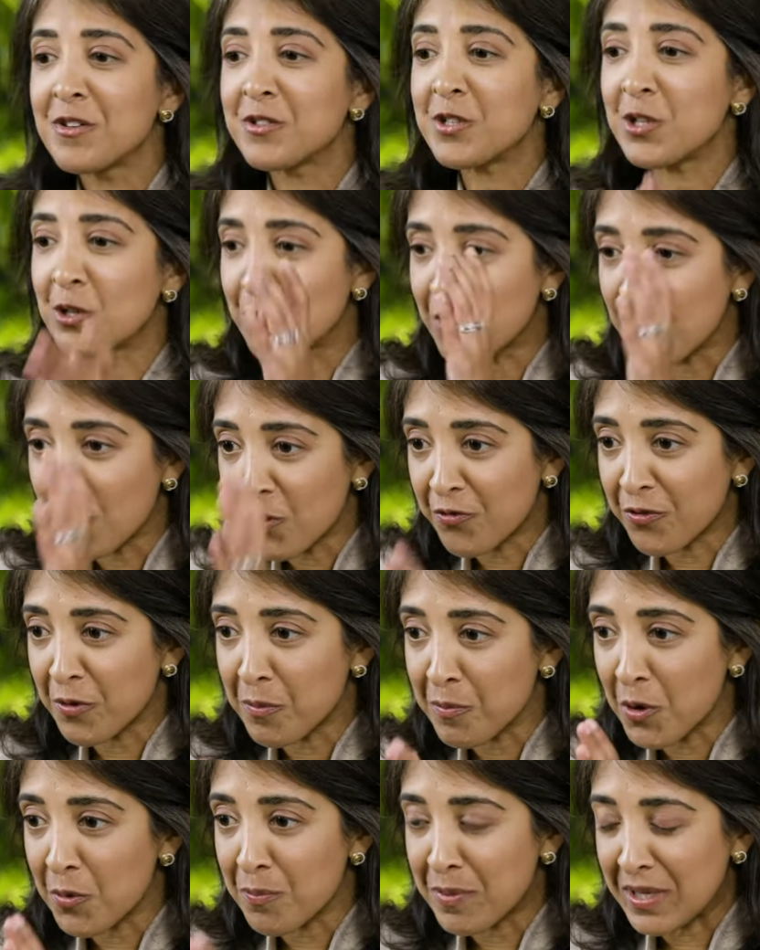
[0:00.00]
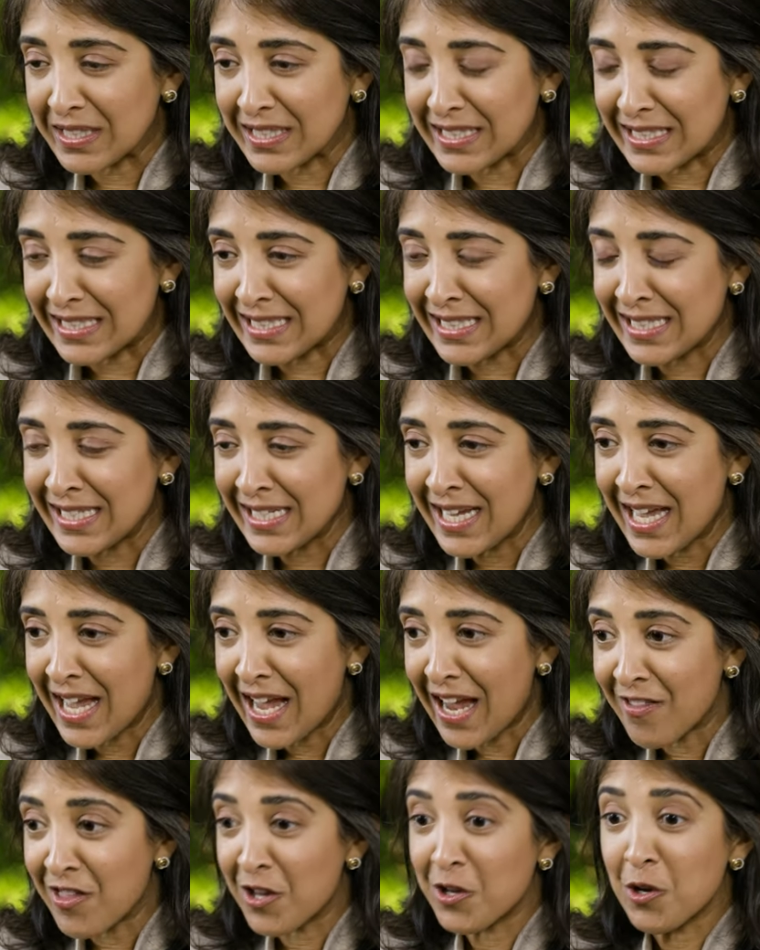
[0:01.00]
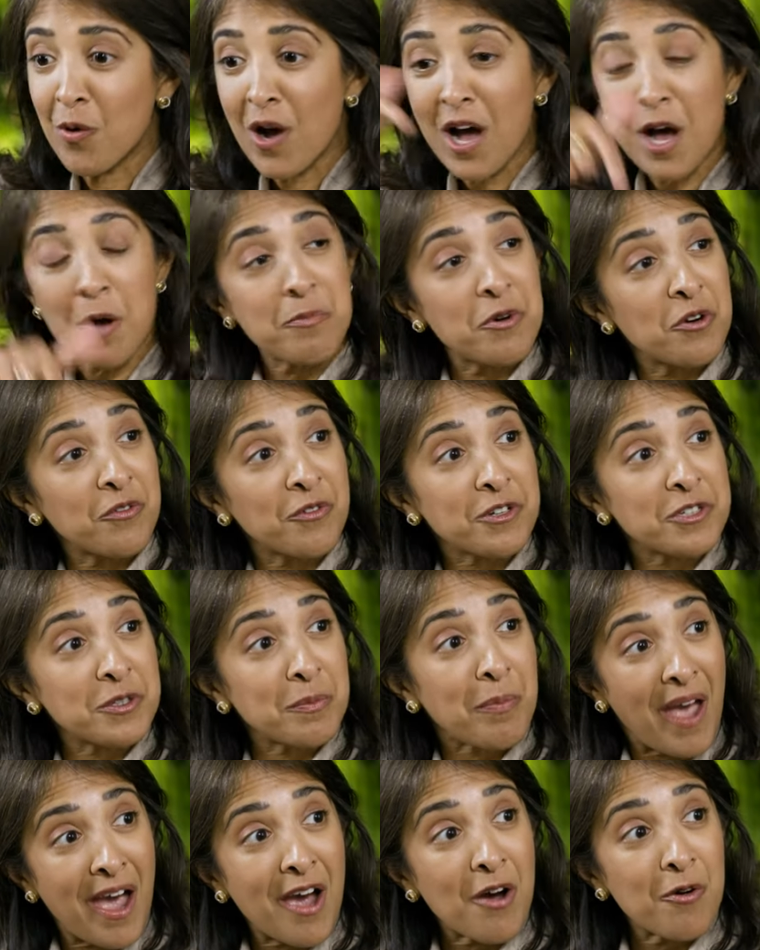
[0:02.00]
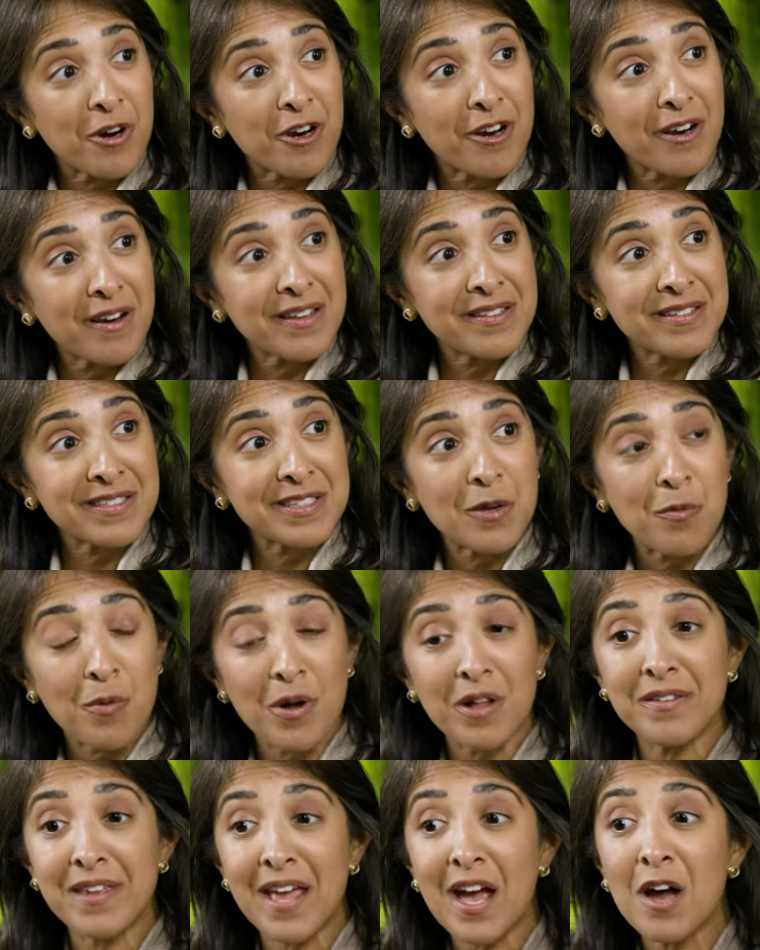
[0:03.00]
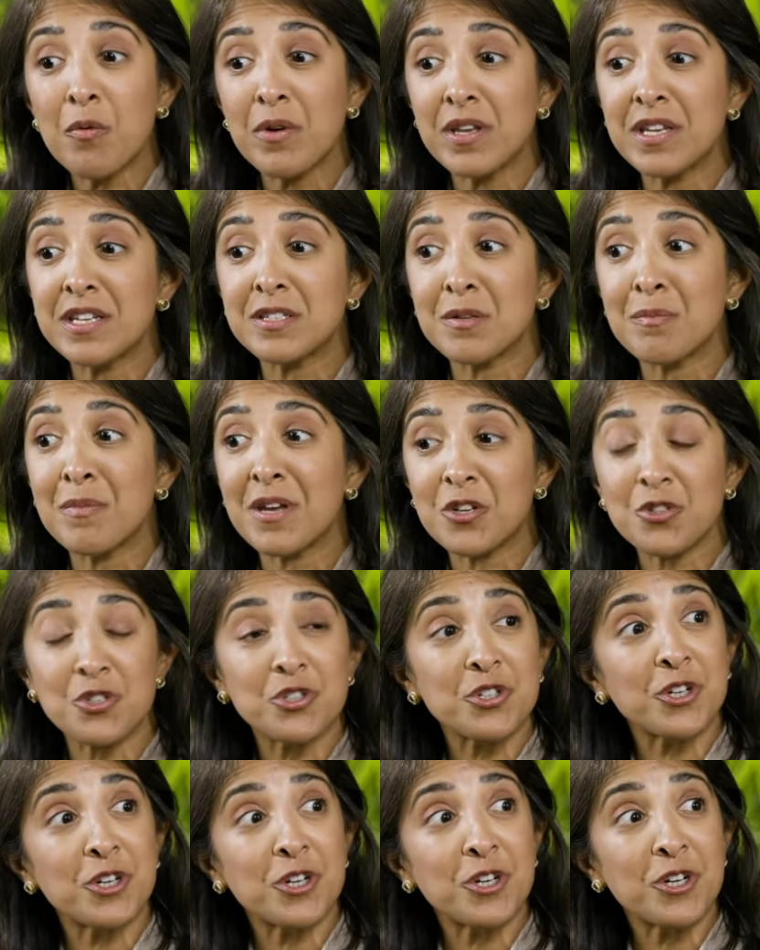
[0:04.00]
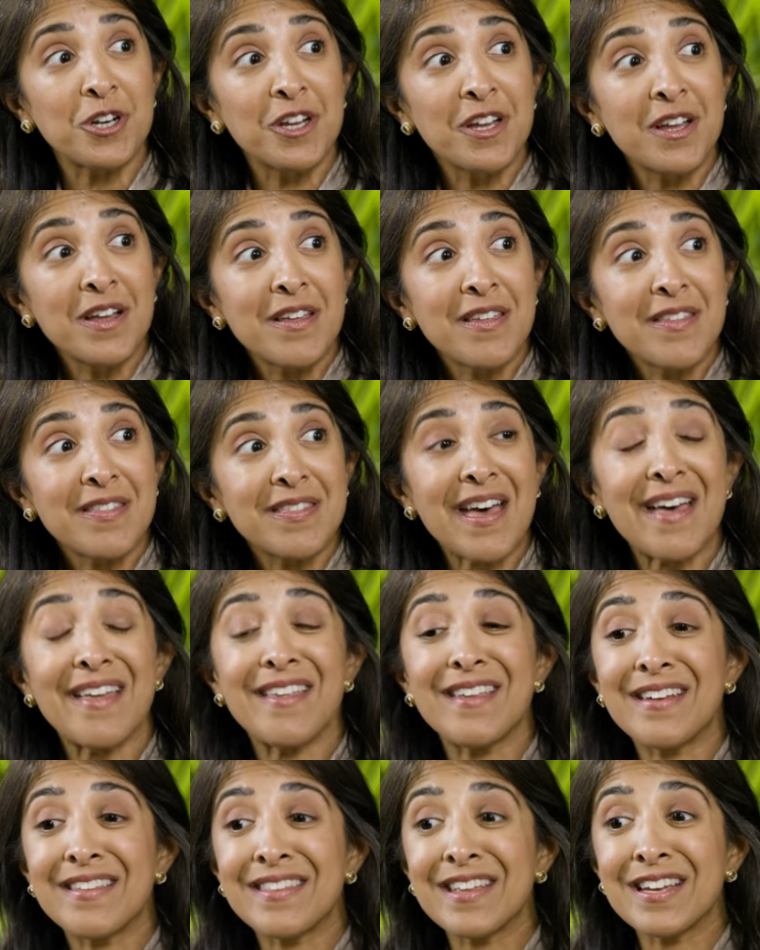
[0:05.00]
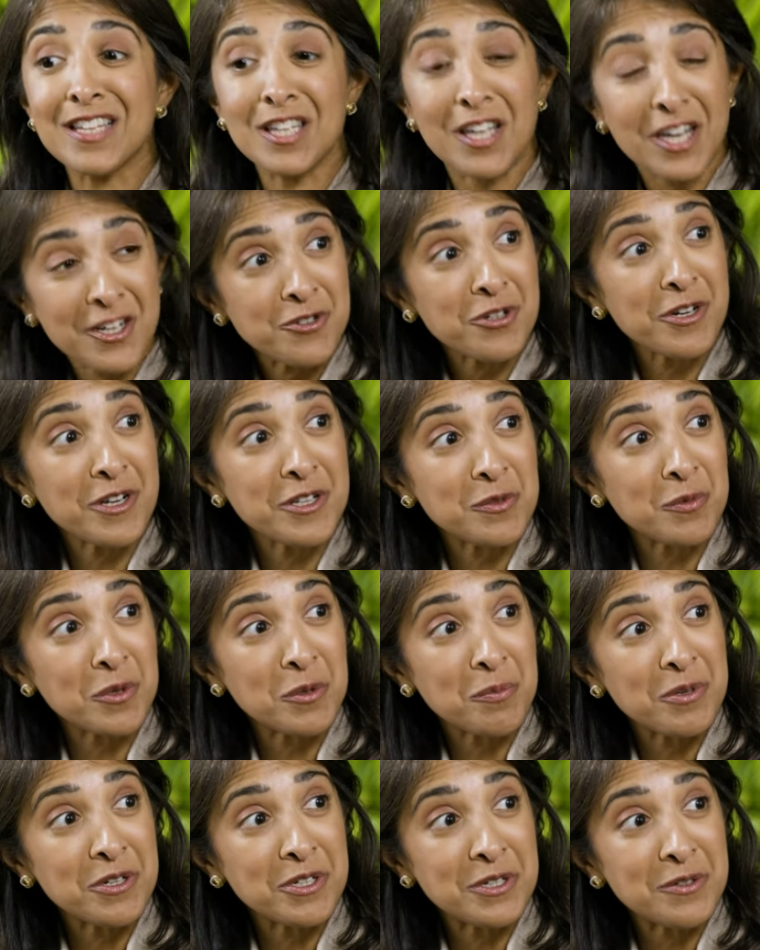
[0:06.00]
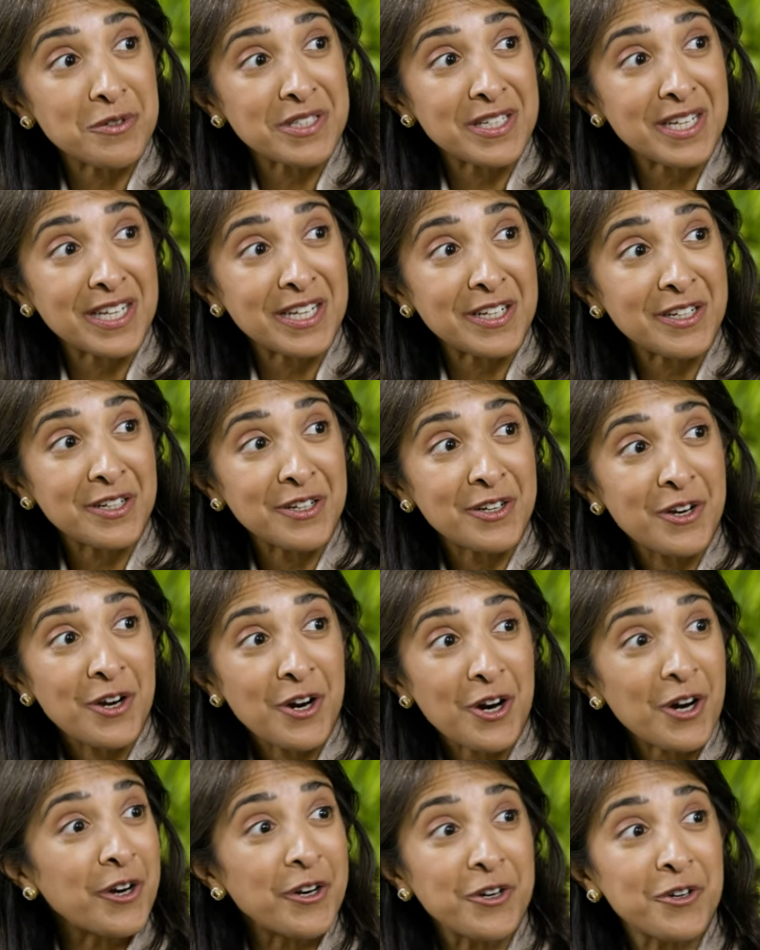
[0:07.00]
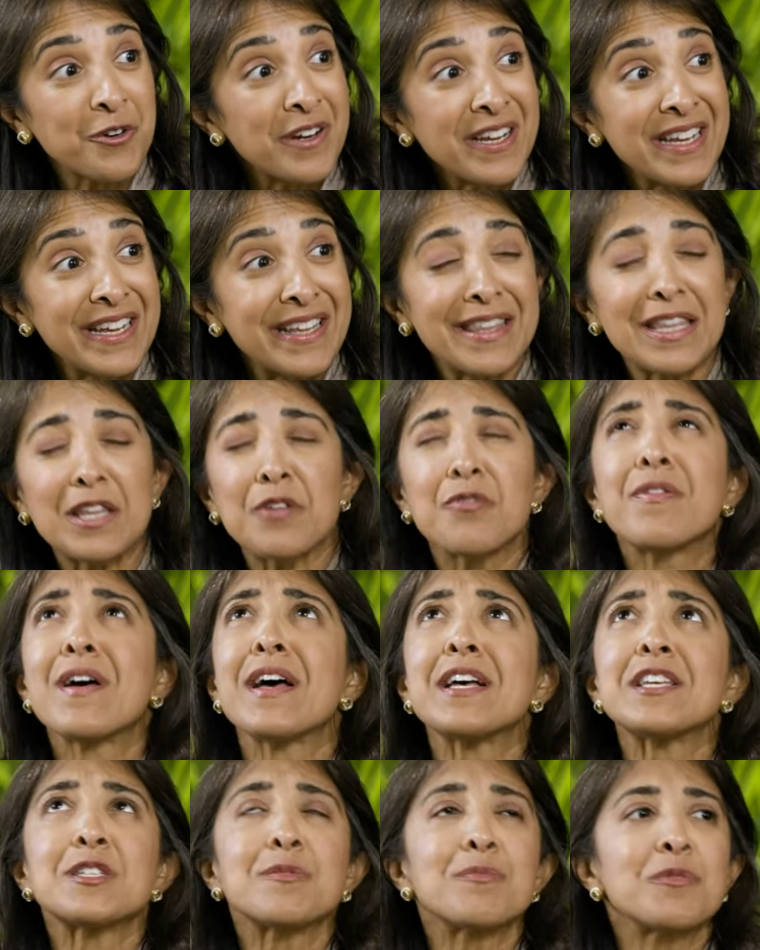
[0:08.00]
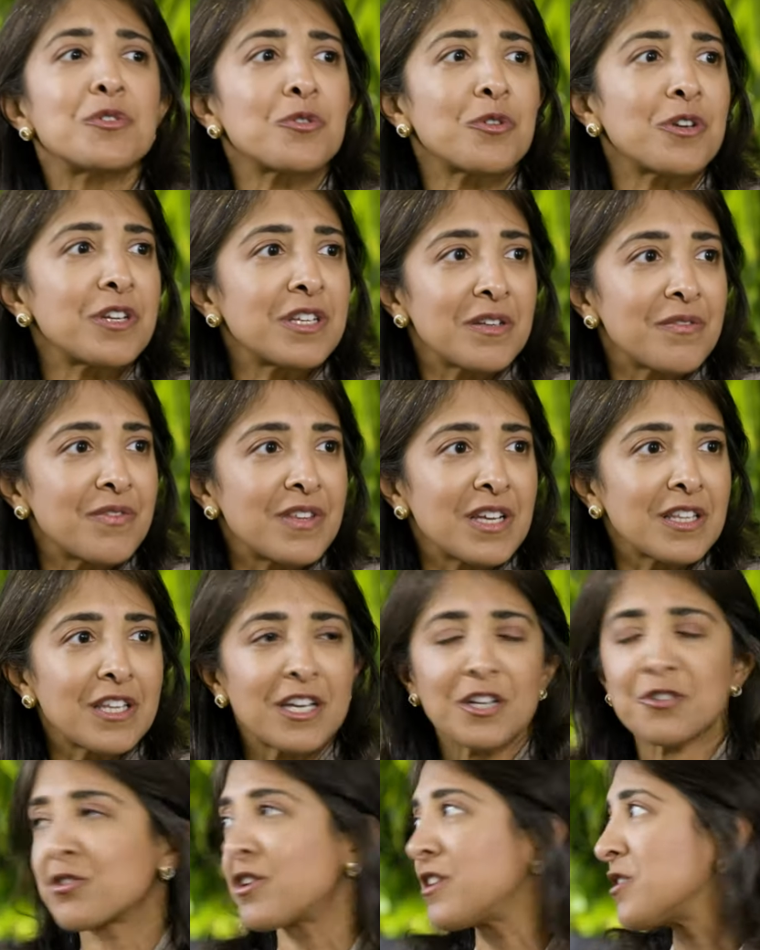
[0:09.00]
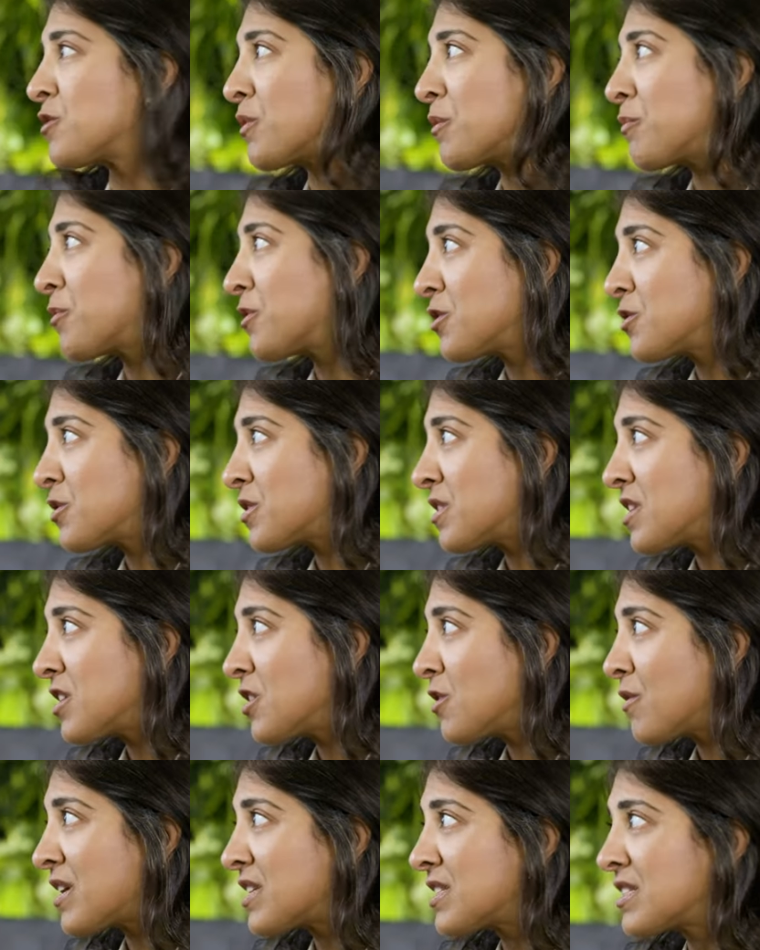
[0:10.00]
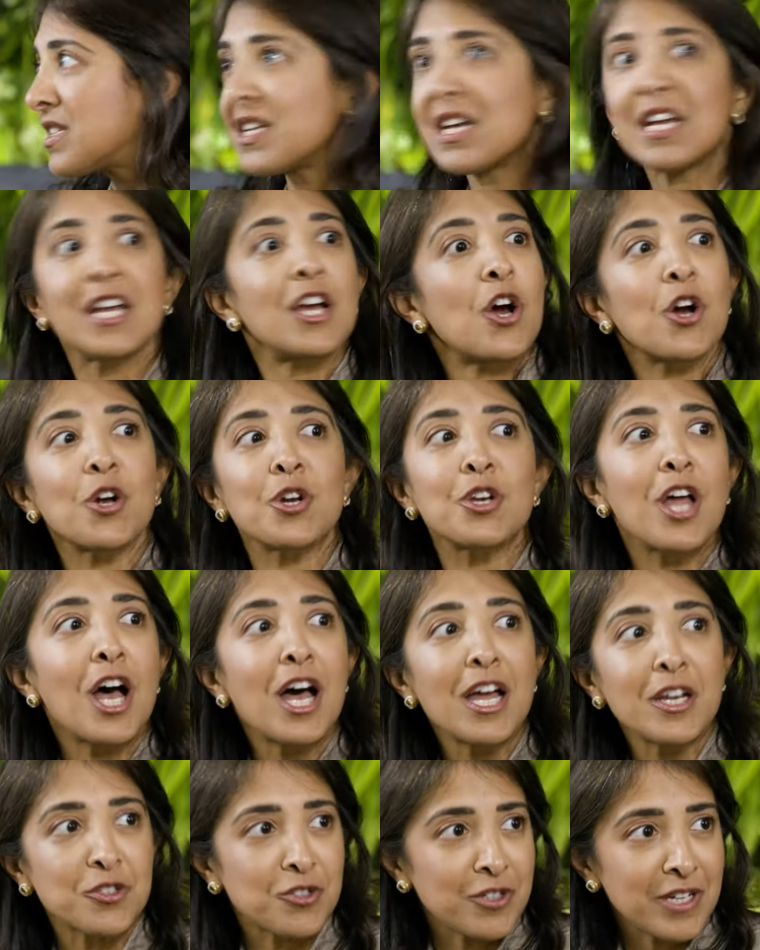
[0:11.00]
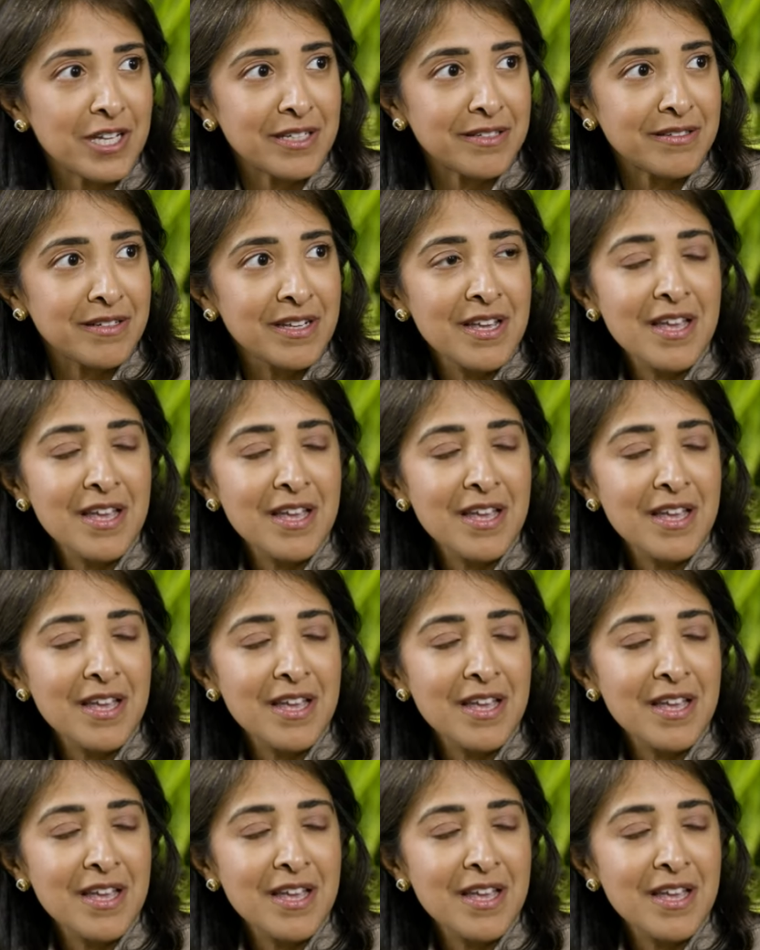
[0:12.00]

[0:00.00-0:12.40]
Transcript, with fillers: so you go from mobility and then you hop over to power and say, well, now we need to make sure that the electrons we're producing are green. The vast majority of the electrons we produce in the US today are not green.